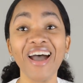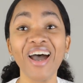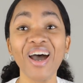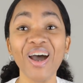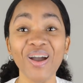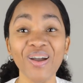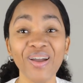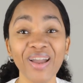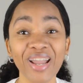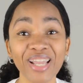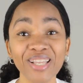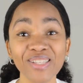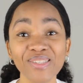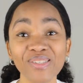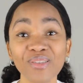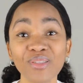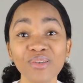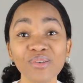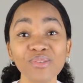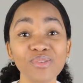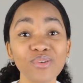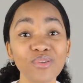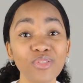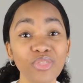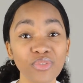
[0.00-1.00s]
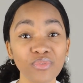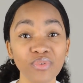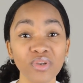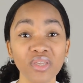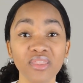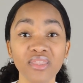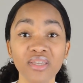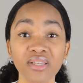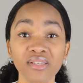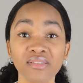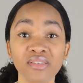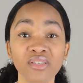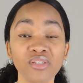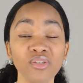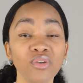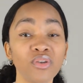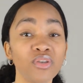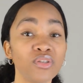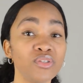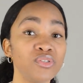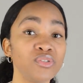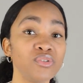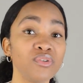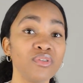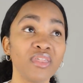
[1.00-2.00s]
All right, so those are three things that you
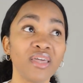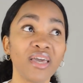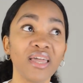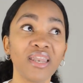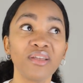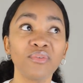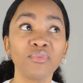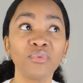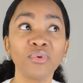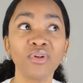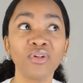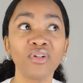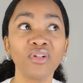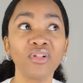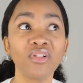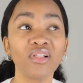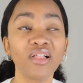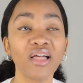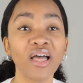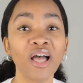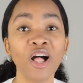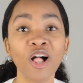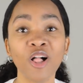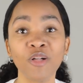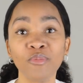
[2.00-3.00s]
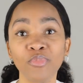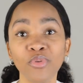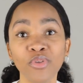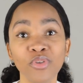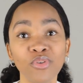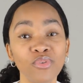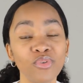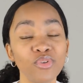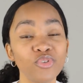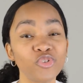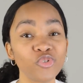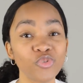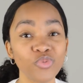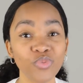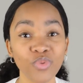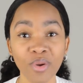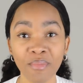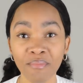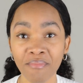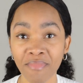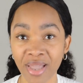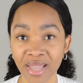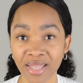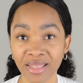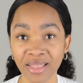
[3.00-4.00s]
can do that will help you
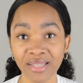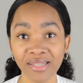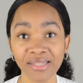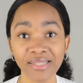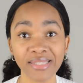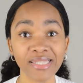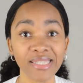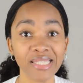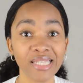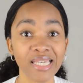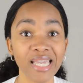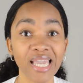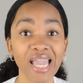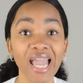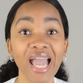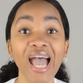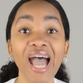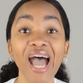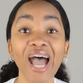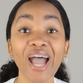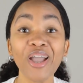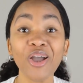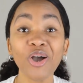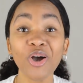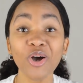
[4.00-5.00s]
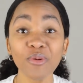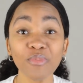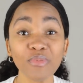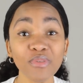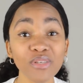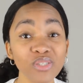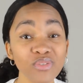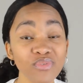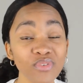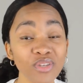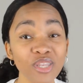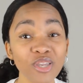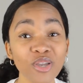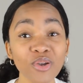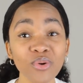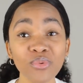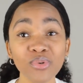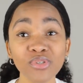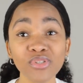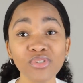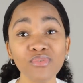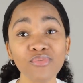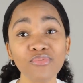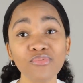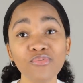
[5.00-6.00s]
tremendously. I hope this video
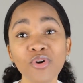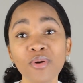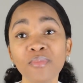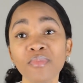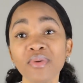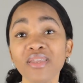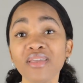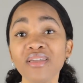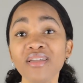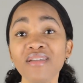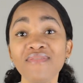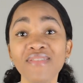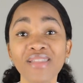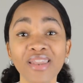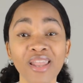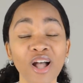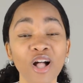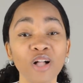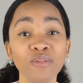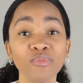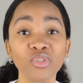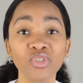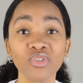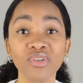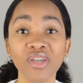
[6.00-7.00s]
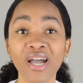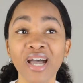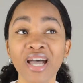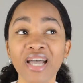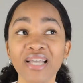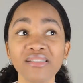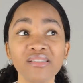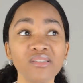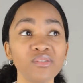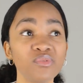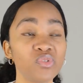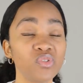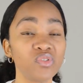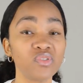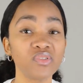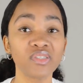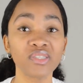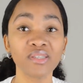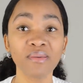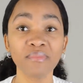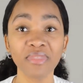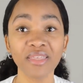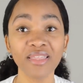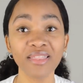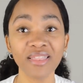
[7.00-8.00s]
was informative and helped you guys. It was just
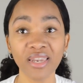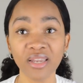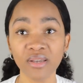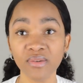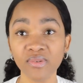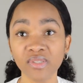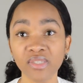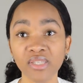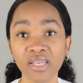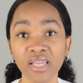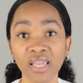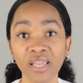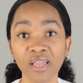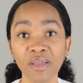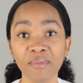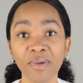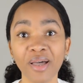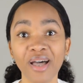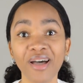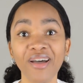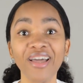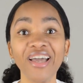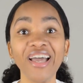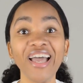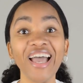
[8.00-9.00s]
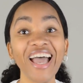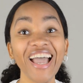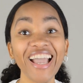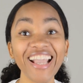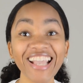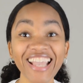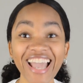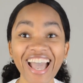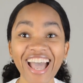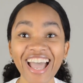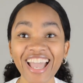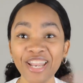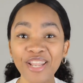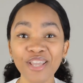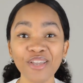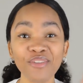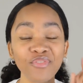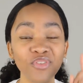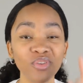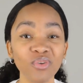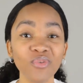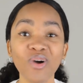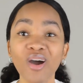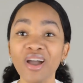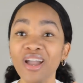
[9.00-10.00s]
something that I was thinking about. Again, if
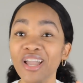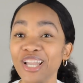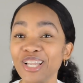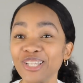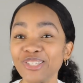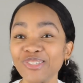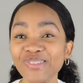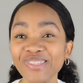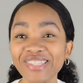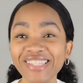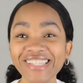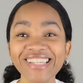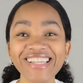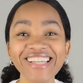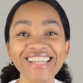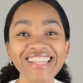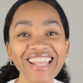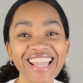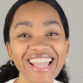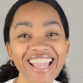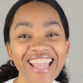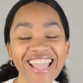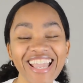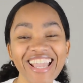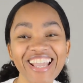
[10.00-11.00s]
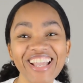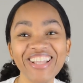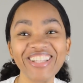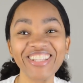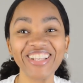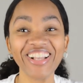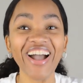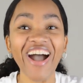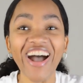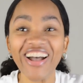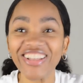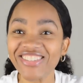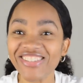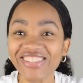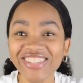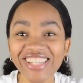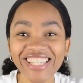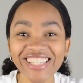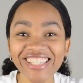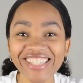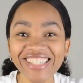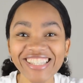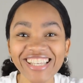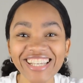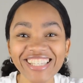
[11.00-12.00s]
you are interested in
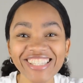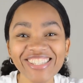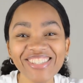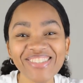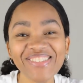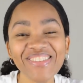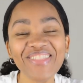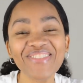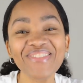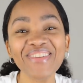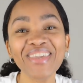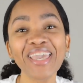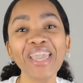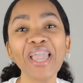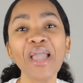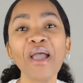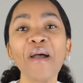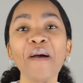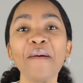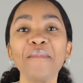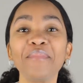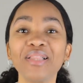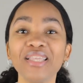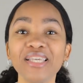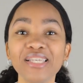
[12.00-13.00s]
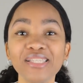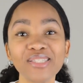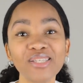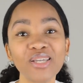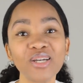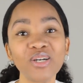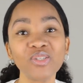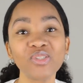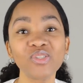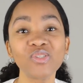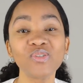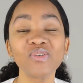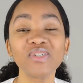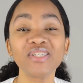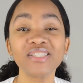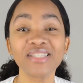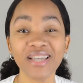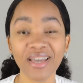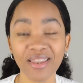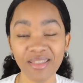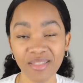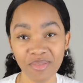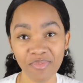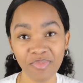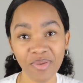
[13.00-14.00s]
consultation sessions with me, please go to
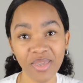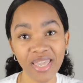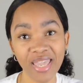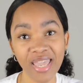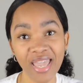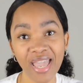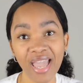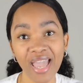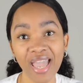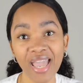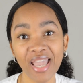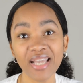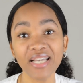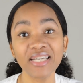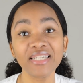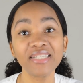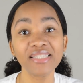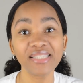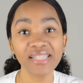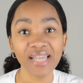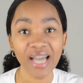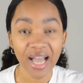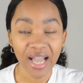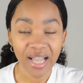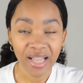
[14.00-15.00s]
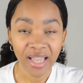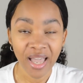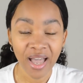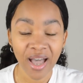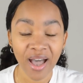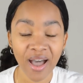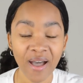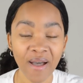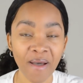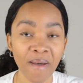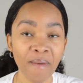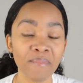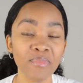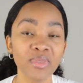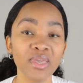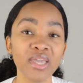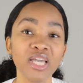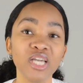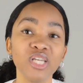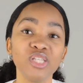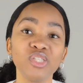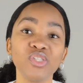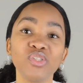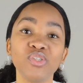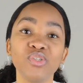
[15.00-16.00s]
Adanna The P A dot com
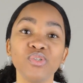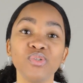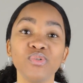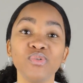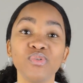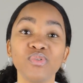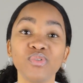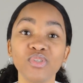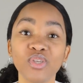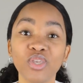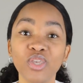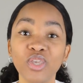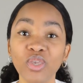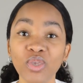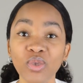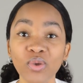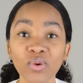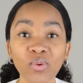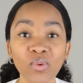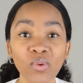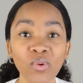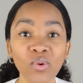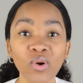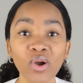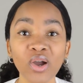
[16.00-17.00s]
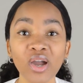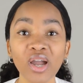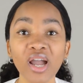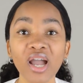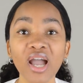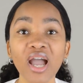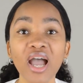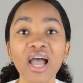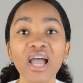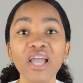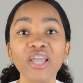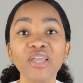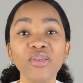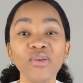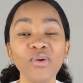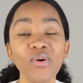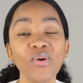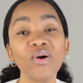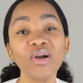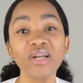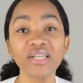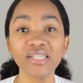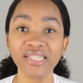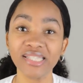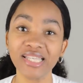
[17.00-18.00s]
to secure
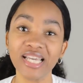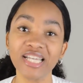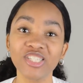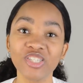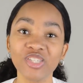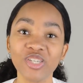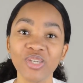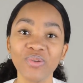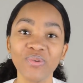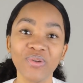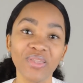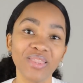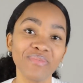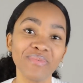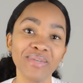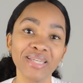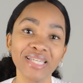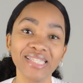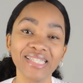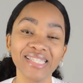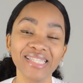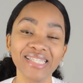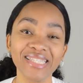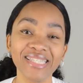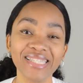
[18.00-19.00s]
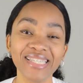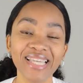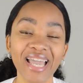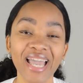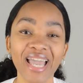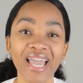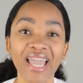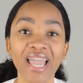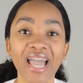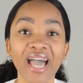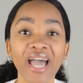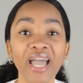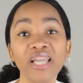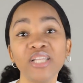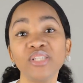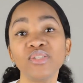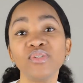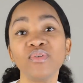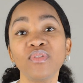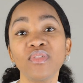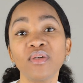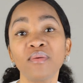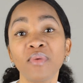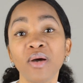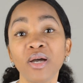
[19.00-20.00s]
your session with me today. I
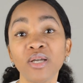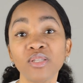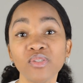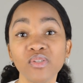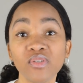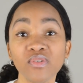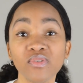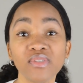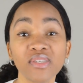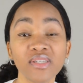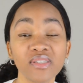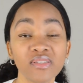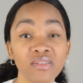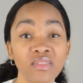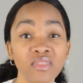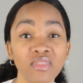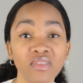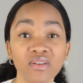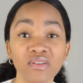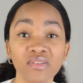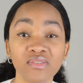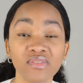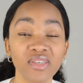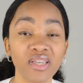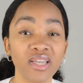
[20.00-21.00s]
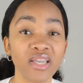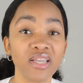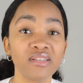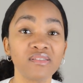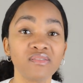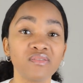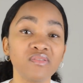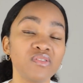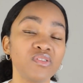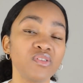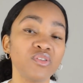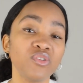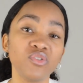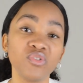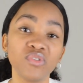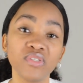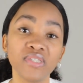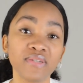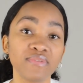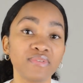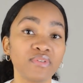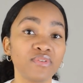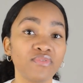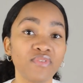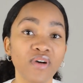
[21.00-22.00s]
do them on Tuesdays and Thursdays, and so you just
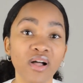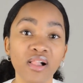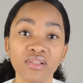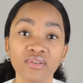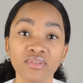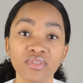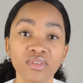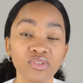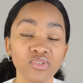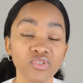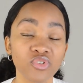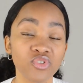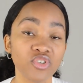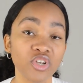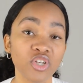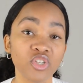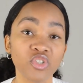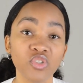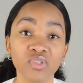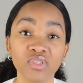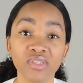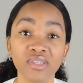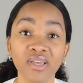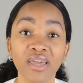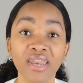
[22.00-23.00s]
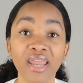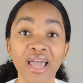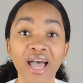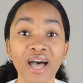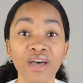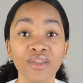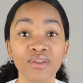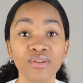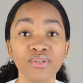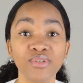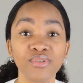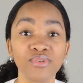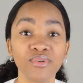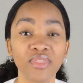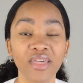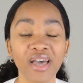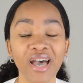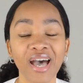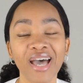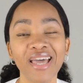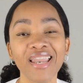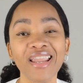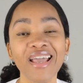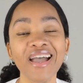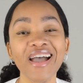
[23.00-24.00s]
have to follow the instructions on how to do
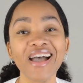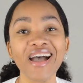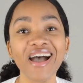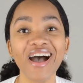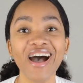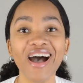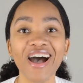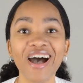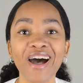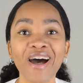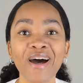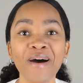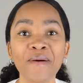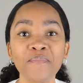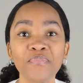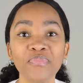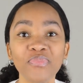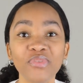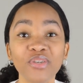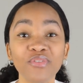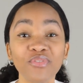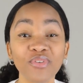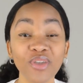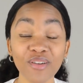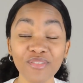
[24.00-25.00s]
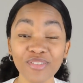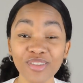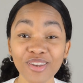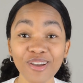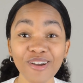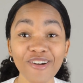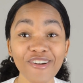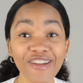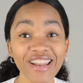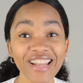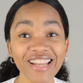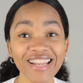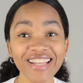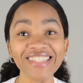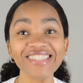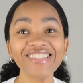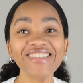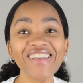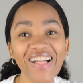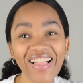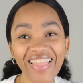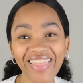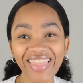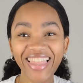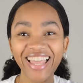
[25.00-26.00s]
that. Um, if you haven't already done
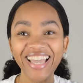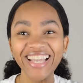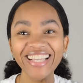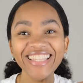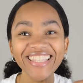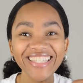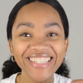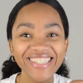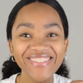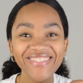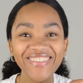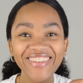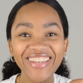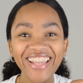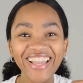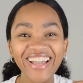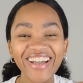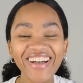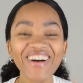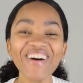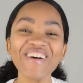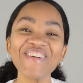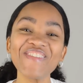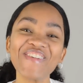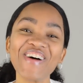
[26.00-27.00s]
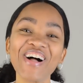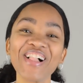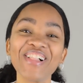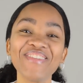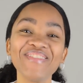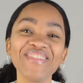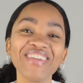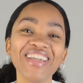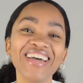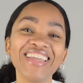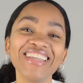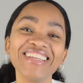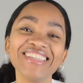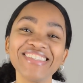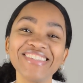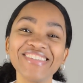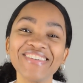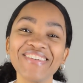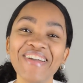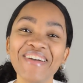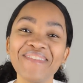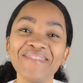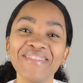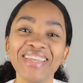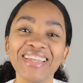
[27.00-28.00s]
so, like this video, follow me on
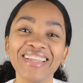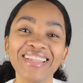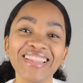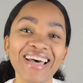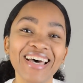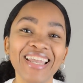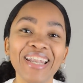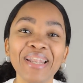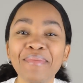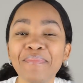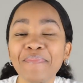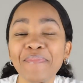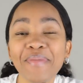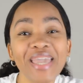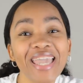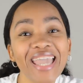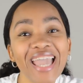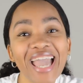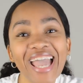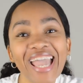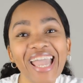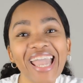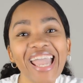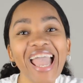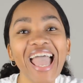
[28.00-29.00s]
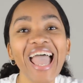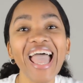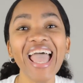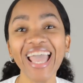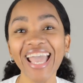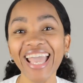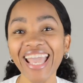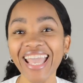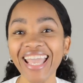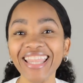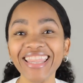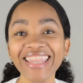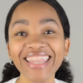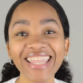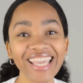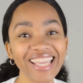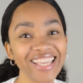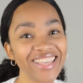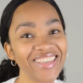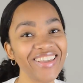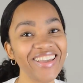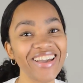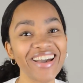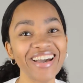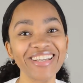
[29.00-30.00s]
Instagram at Adanna The P A, and thank
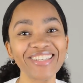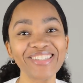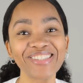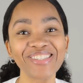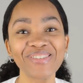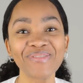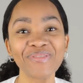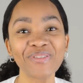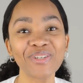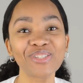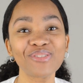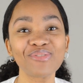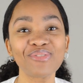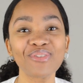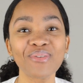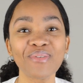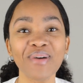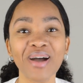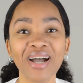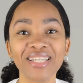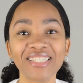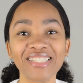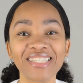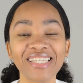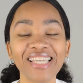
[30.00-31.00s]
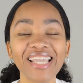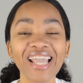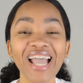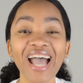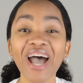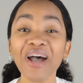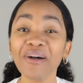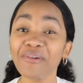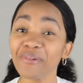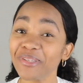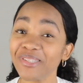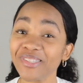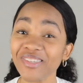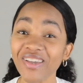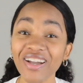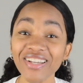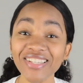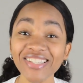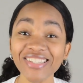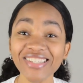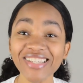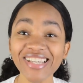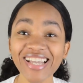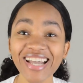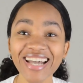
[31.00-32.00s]
you guys so much for watching. I will talk
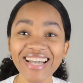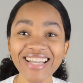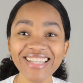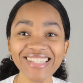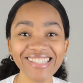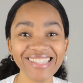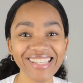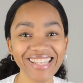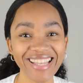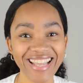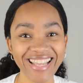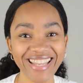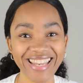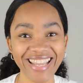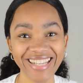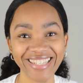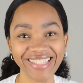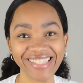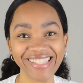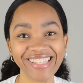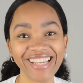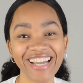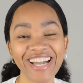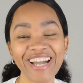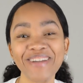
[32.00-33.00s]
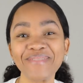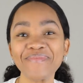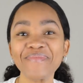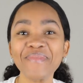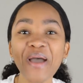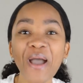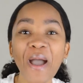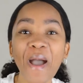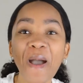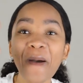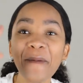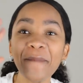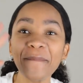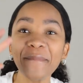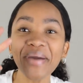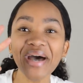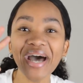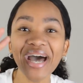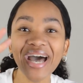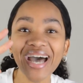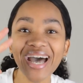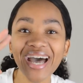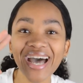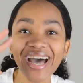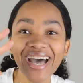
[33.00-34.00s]
to you guys next time.
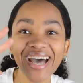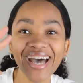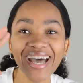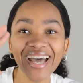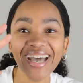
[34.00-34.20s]
Bye!